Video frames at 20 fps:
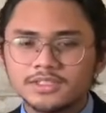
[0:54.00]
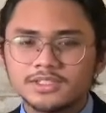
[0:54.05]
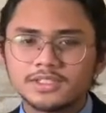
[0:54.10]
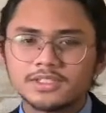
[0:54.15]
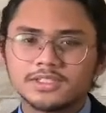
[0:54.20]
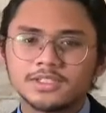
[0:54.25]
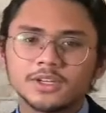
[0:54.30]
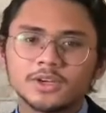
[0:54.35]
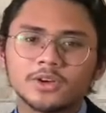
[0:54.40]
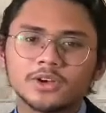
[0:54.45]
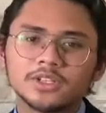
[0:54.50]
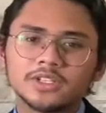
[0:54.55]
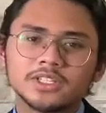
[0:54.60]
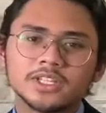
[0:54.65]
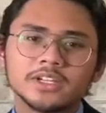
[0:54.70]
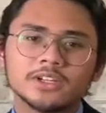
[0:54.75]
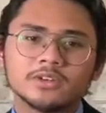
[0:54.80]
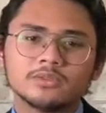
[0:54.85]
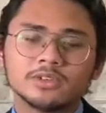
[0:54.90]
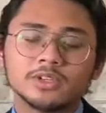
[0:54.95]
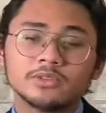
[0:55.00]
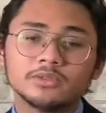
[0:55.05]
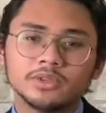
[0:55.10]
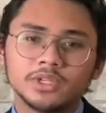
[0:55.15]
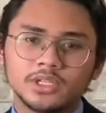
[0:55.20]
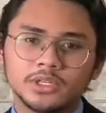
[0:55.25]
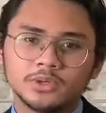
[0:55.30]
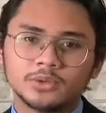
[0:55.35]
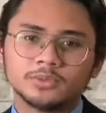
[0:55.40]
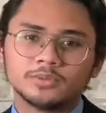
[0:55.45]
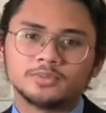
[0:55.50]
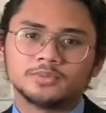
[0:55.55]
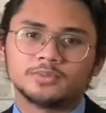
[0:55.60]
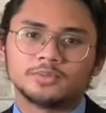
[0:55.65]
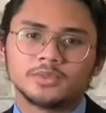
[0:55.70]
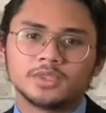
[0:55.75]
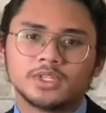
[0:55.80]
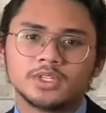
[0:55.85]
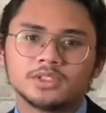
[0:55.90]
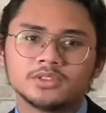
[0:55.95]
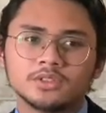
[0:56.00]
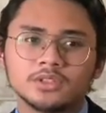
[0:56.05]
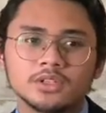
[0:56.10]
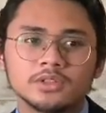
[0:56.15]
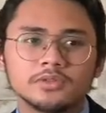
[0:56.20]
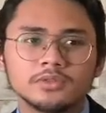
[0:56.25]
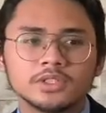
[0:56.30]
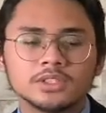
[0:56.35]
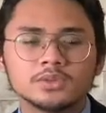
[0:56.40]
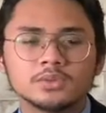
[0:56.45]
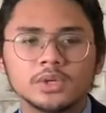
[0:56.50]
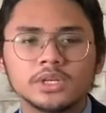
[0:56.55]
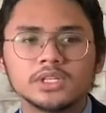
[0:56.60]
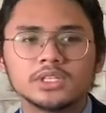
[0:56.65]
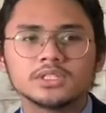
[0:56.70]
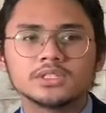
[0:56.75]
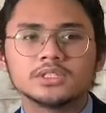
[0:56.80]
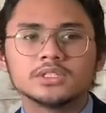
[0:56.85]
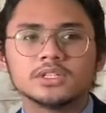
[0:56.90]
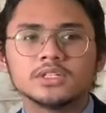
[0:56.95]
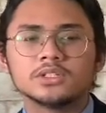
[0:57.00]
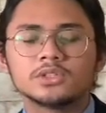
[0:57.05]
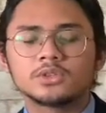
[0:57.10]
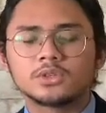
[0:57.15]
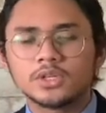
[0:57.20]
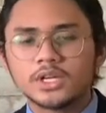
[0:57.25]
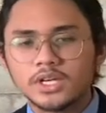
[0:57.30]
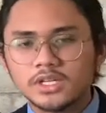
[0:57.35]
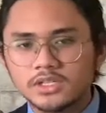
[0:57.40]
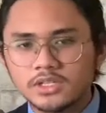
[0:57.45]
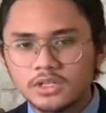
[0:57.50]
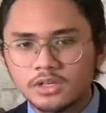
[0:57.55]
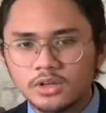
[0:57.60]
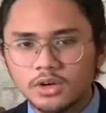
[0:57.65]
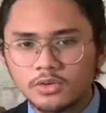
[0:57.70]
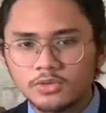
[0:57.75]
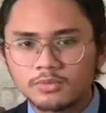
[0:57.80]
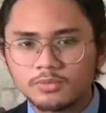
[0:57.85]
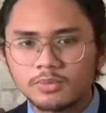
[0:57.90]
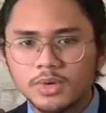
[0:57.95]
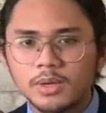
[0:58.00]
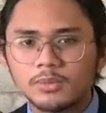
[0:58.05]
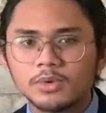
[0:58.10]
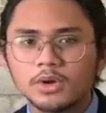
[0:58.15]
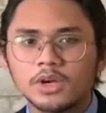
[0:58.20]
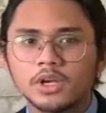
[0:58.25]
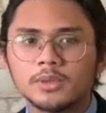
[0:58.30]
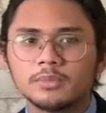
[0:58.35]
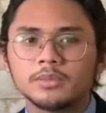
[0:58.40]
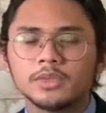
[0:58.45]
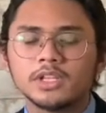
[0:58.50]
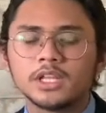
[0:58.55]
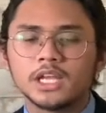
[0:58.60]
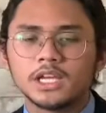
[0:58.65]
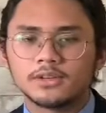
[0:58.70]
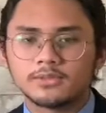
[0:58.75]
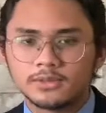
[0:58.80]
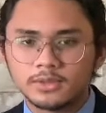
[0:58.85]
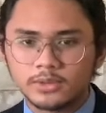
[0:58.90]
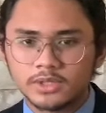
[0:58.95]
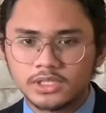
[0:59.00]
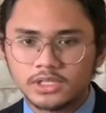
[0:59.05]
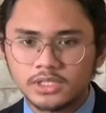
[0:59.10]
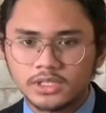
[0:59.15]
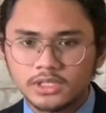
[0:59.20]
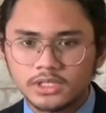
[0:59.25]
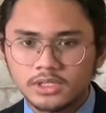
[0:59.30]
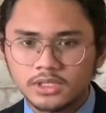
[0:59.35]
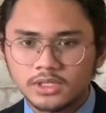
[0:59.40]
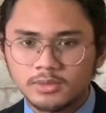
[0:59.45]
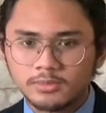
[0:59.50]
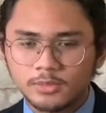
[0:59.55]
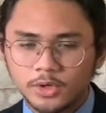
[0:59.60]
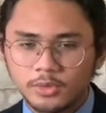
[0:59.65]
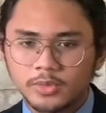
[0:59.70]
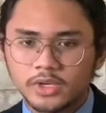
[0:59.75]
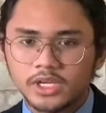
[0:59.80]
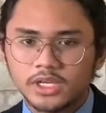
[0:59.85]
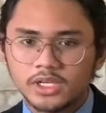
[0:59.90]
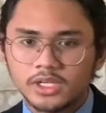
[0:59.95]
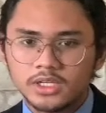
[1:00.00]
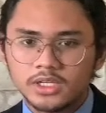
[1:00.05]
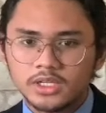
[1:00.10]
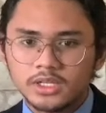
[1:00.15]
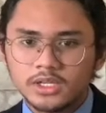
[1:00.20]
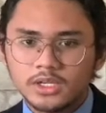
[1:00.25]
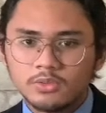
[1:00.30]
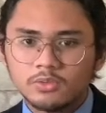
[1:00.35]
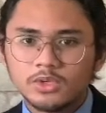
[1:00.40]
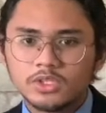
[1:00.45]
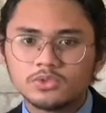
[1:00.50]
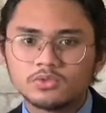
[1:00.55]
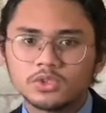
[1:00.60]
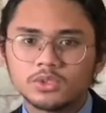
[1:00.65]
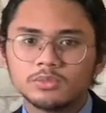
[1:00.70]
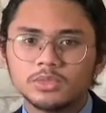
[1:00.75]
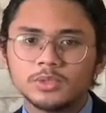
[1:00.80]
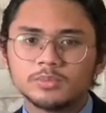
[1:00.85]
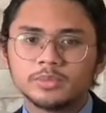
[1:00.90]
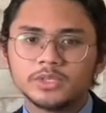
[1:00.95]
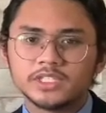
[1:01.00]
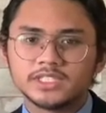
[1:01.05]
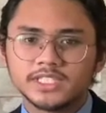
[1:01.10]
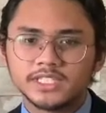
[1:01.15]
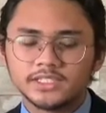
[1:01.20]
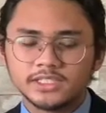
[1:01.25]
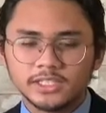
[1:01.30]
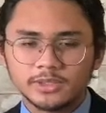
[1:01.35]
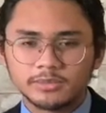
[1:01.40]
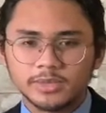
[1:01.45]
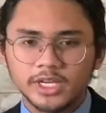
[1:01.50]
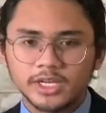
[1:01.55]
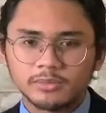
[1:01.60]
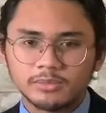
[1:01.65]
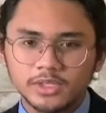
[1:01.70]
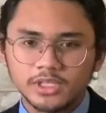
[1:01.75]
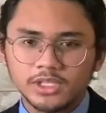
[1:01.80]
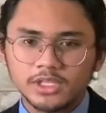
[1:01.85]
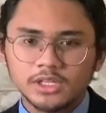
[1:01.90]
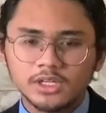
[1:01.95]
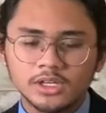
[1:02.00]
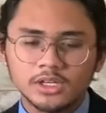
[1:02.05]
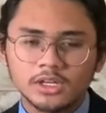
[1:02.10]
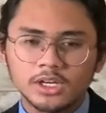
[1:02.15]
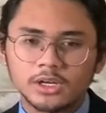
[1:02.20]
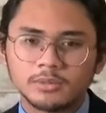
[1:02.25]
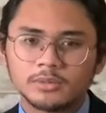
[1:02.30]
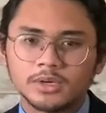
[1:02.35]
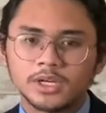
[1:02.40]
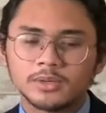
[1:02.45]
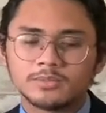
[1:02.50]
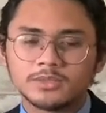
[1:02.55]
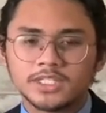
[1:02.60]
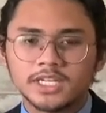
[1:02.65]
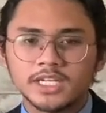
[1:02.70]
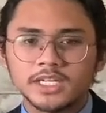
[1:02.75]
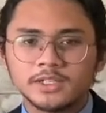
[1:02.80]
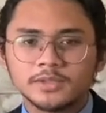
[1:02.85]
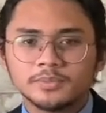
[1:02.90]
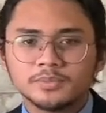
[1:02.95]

is the content of the video. So the first one is the introduction of palm oil mill effluent, POME, which will be presented by me, Ahmad Amjad.